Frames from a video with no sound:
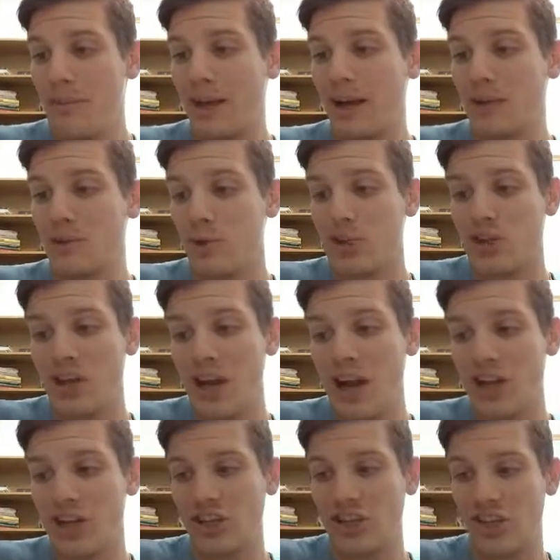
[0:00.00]
Because what she
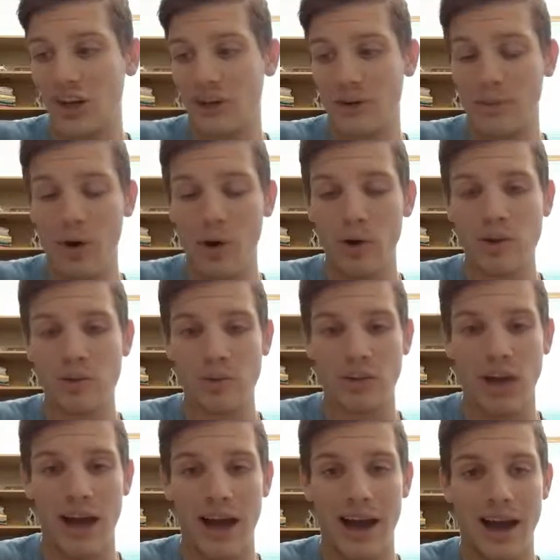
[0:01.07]
actually shared in her post,
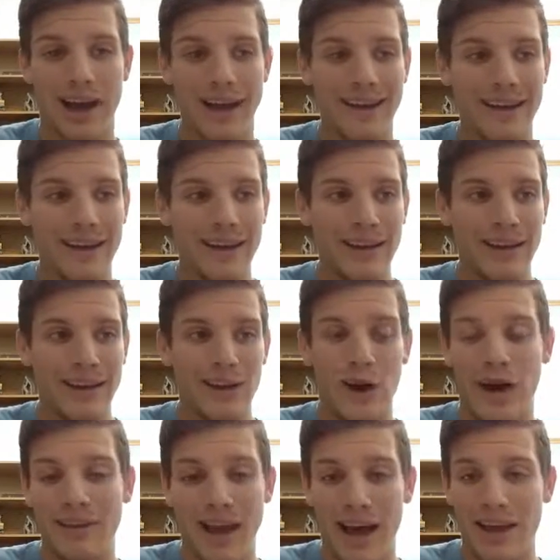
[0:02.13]
which I
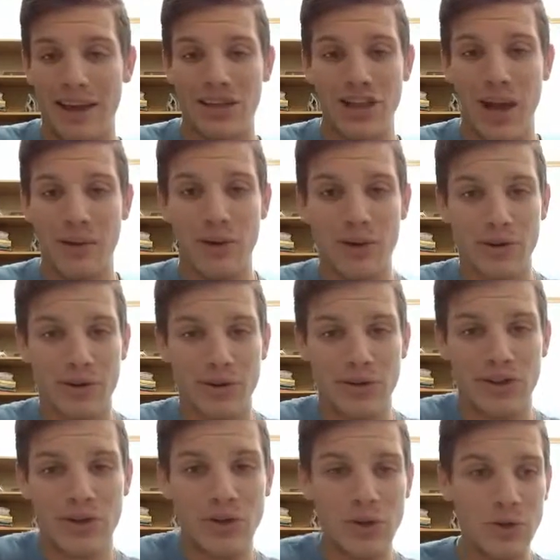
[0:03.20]
haven't had a chat with her
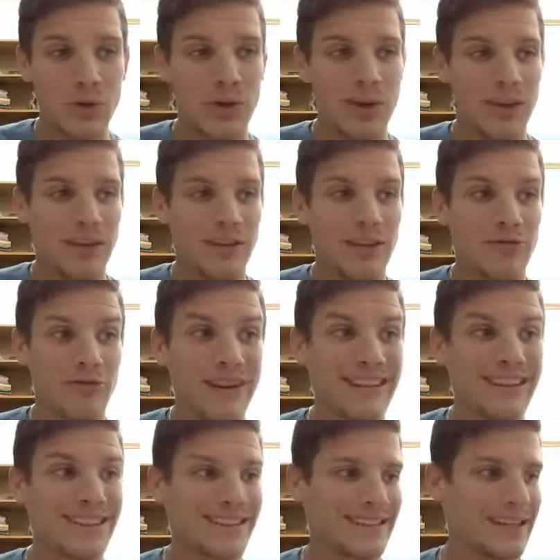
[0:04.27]
in
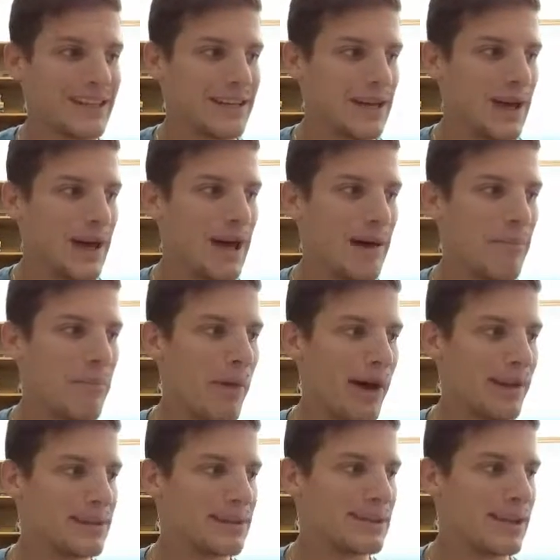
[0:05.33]
recent
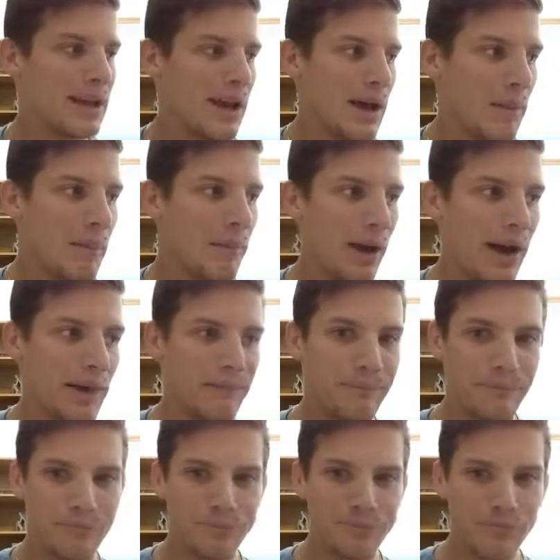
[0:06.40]
months,
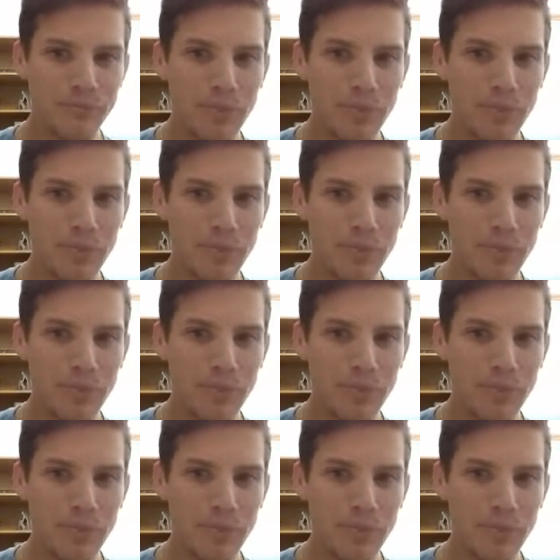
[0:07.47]
but